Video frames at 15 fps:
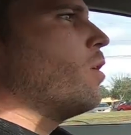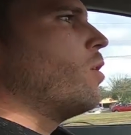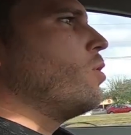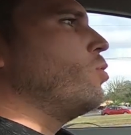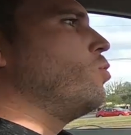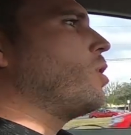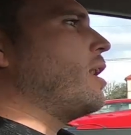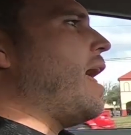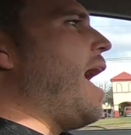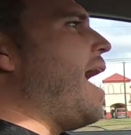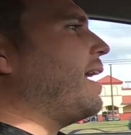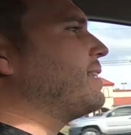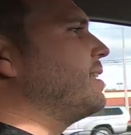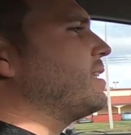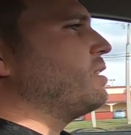you can
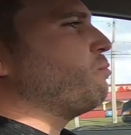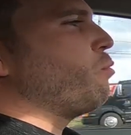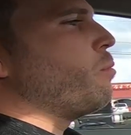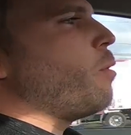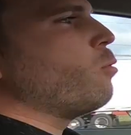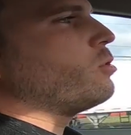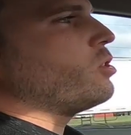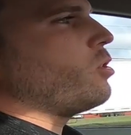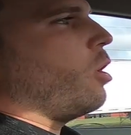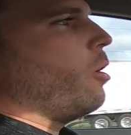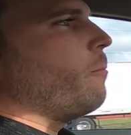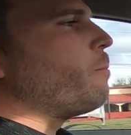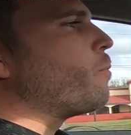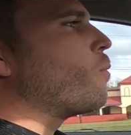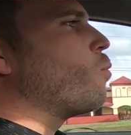access the remote
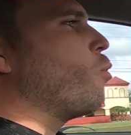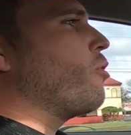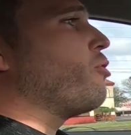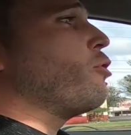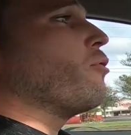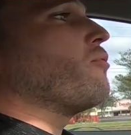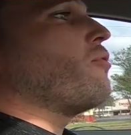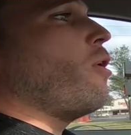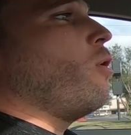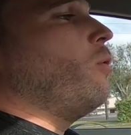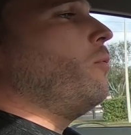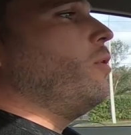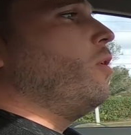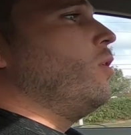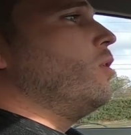start with your
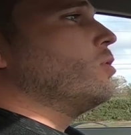phone.